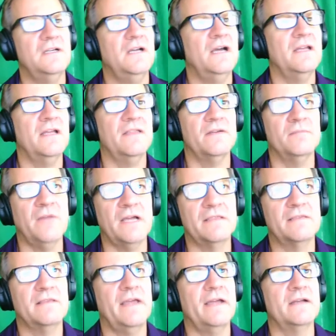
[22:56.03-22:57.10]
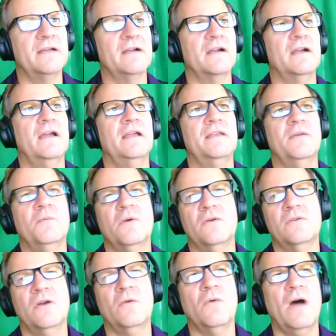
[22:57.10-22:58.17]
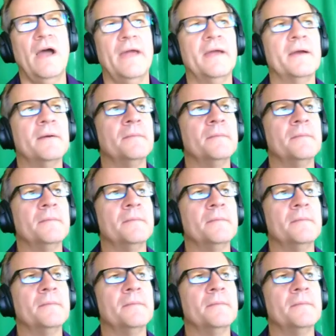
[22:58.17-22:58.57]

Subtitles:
another month later and you won't know why.